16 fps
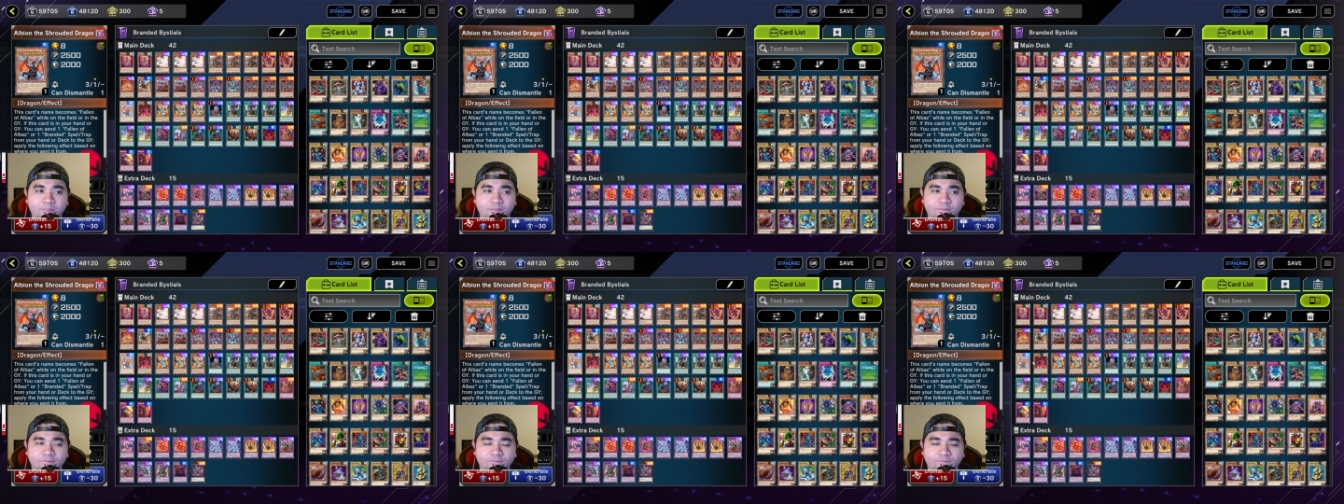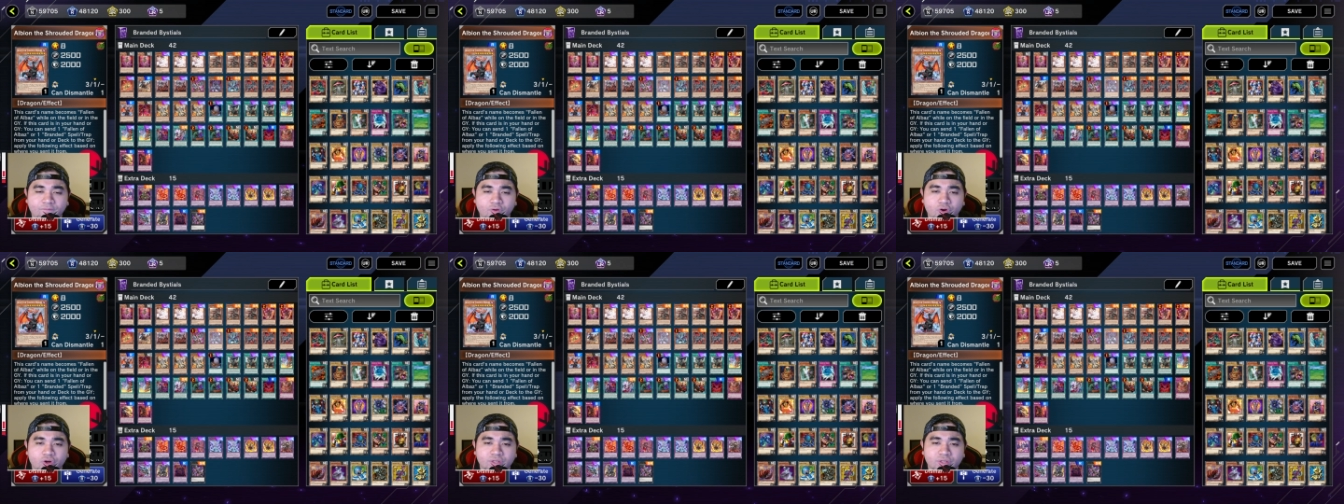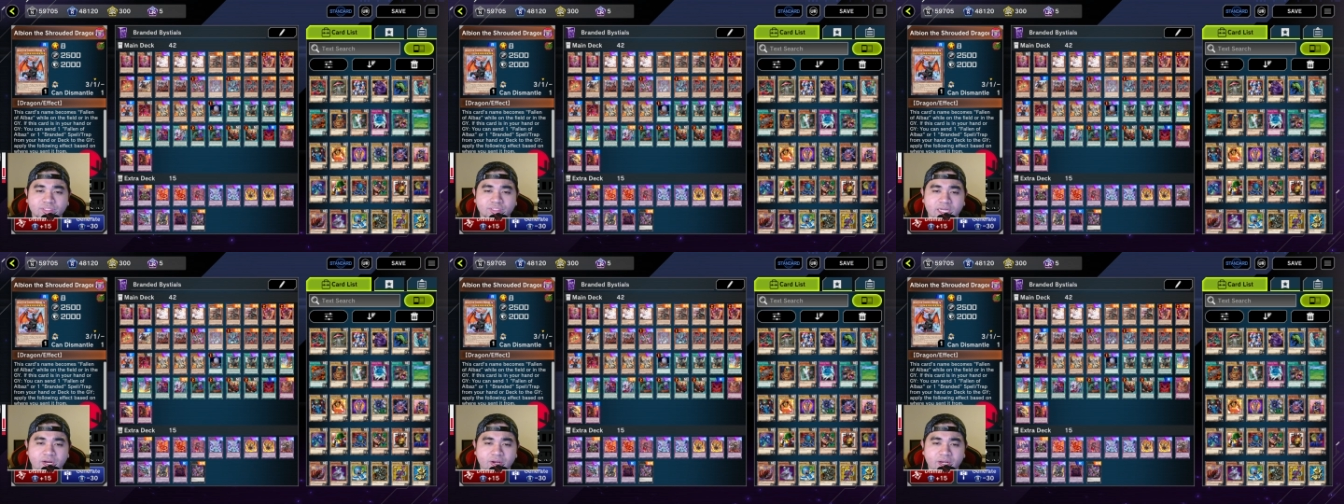prefer
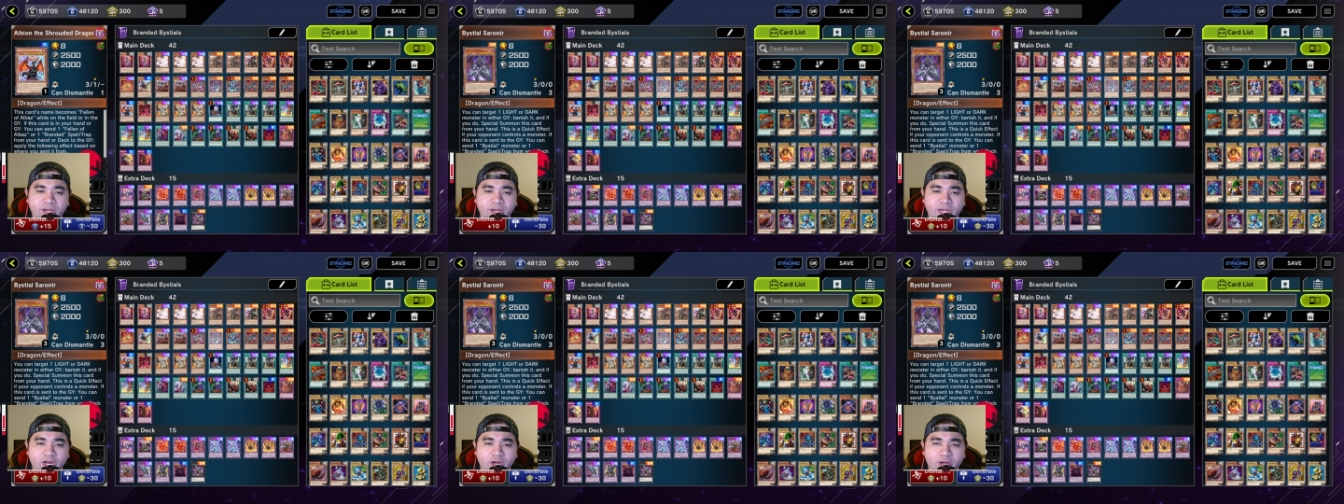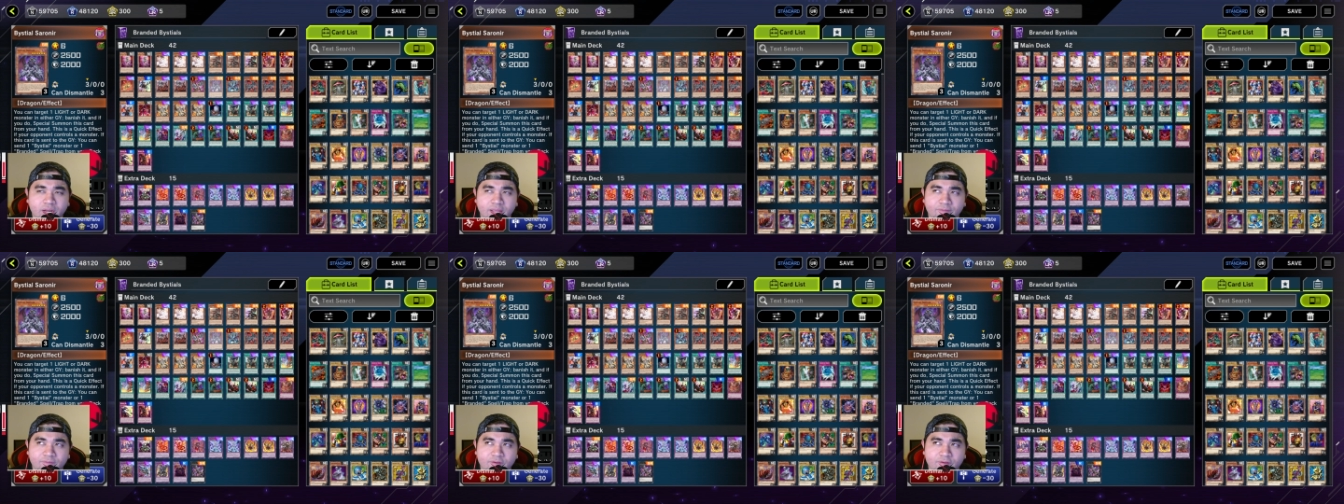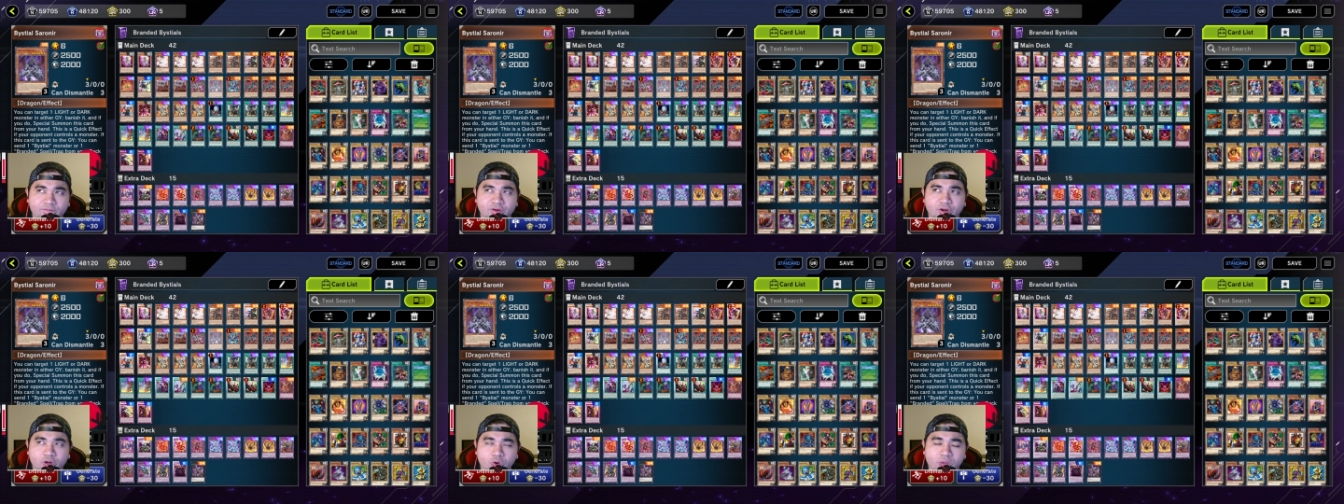Sarnier if
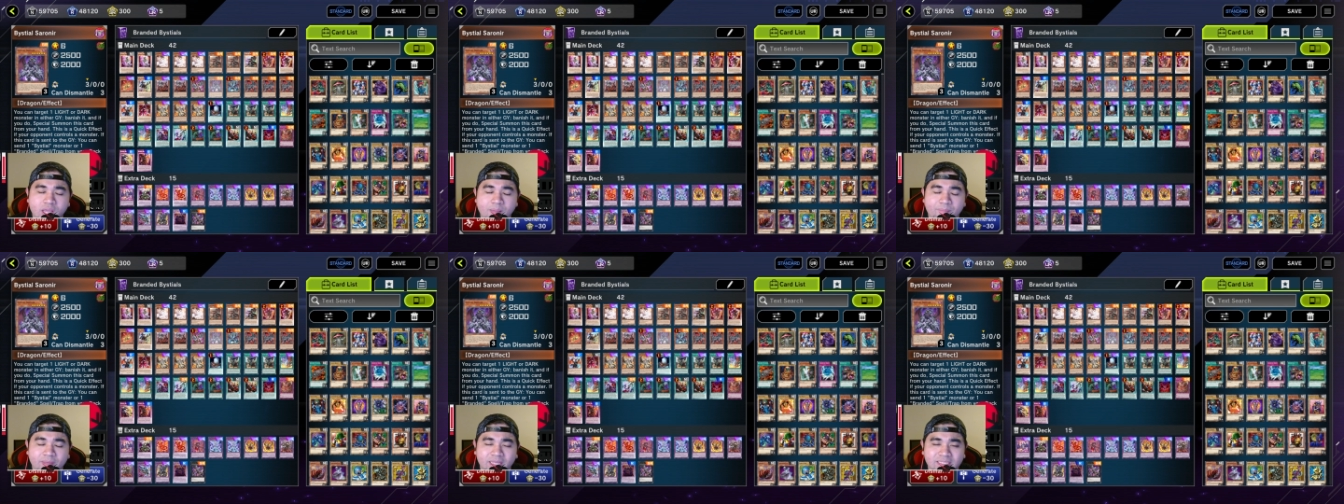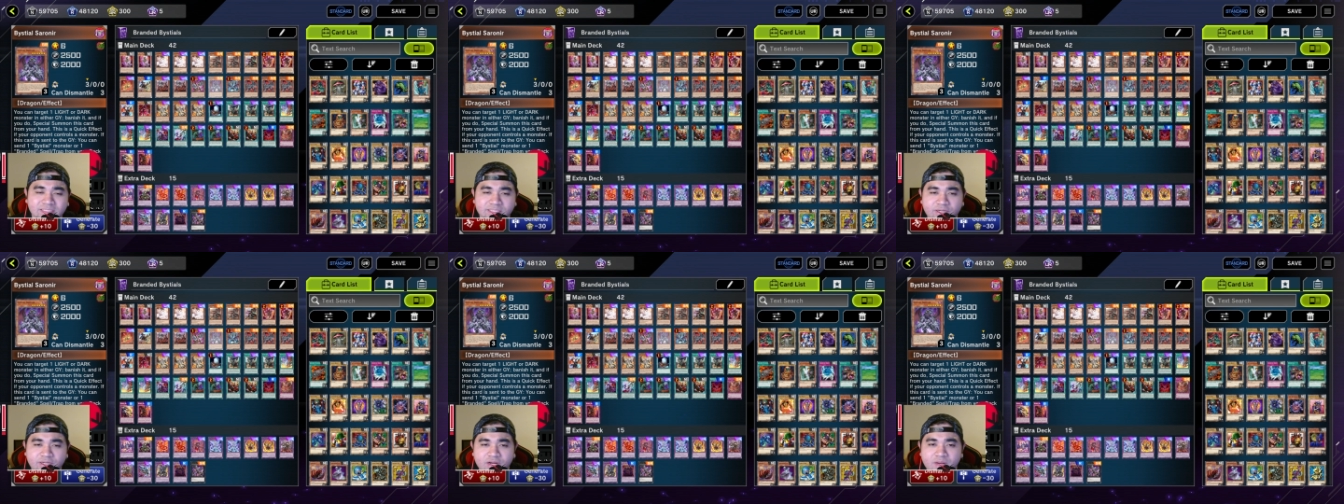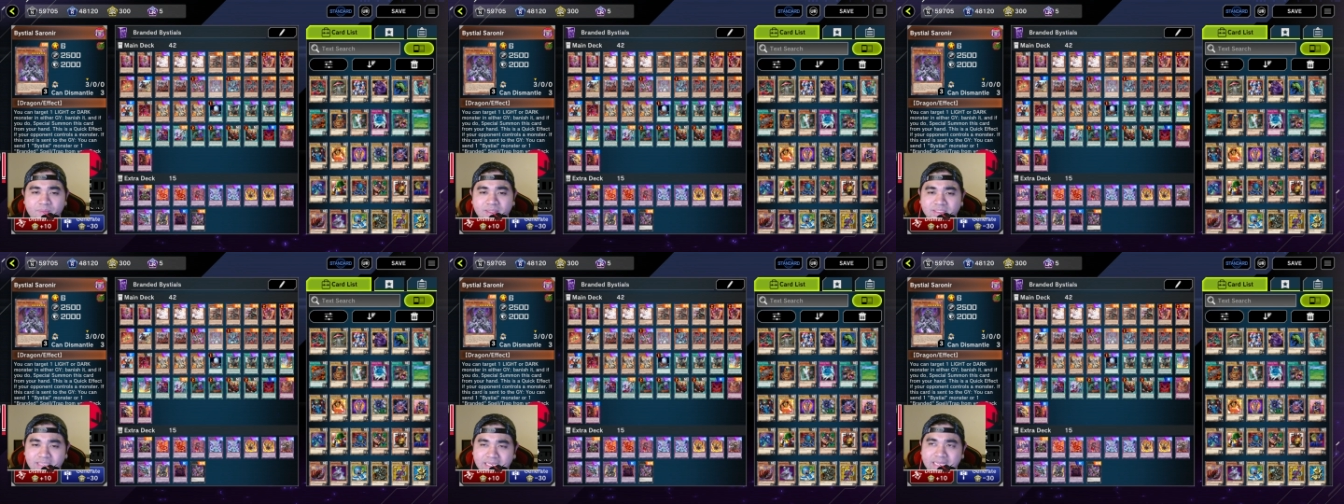ever you're going up against tier
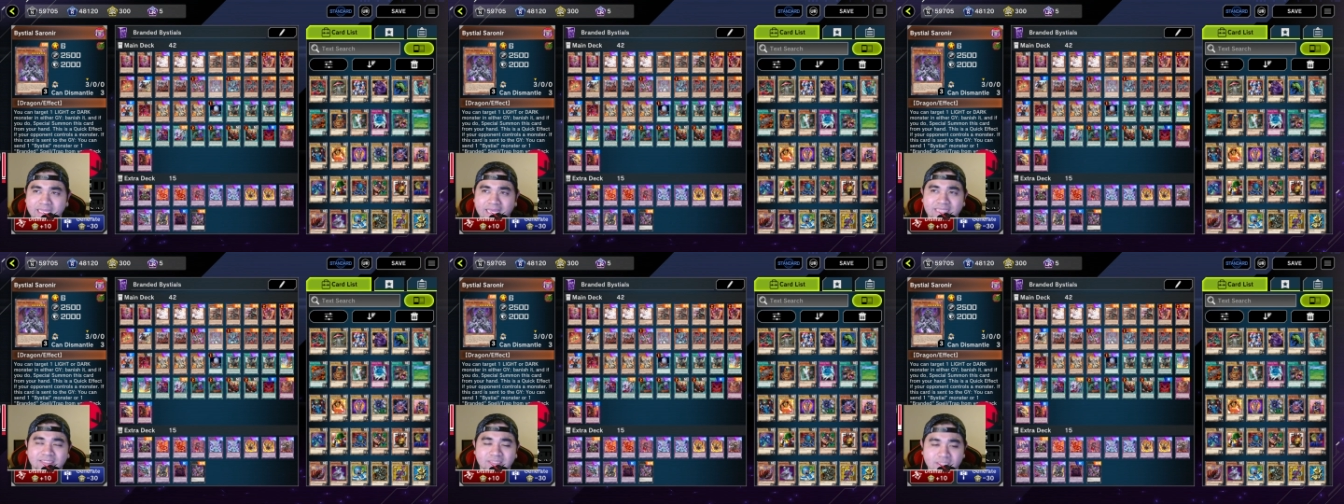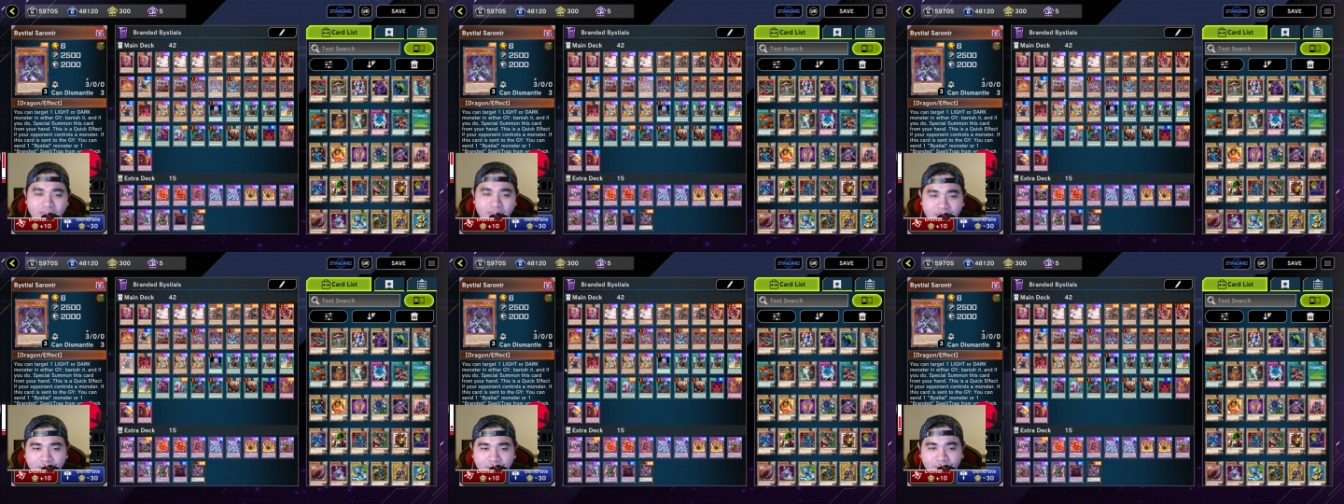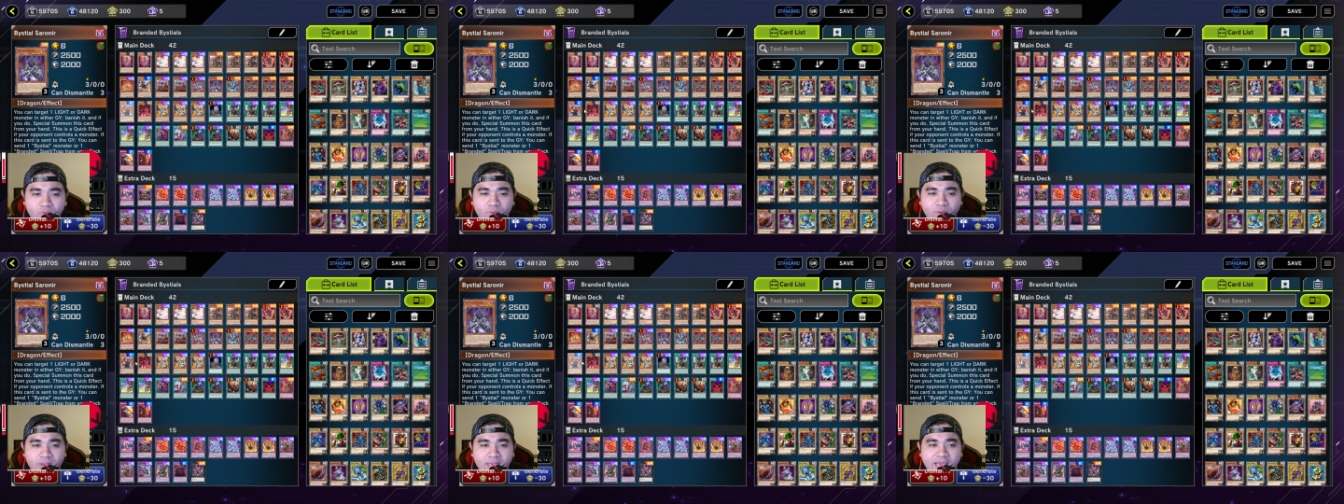elements. In case not,
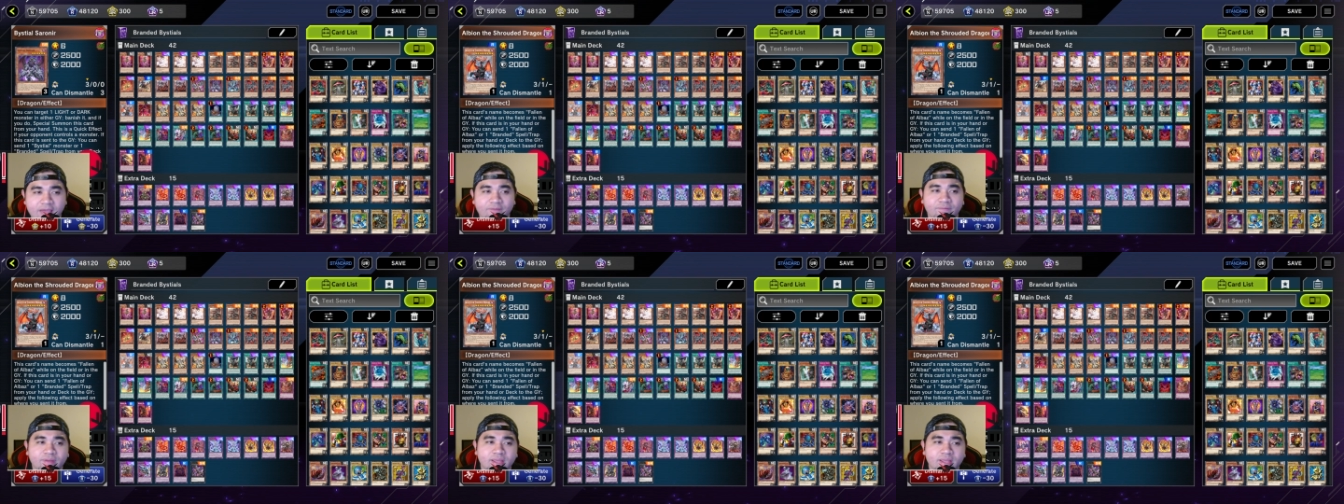we'll have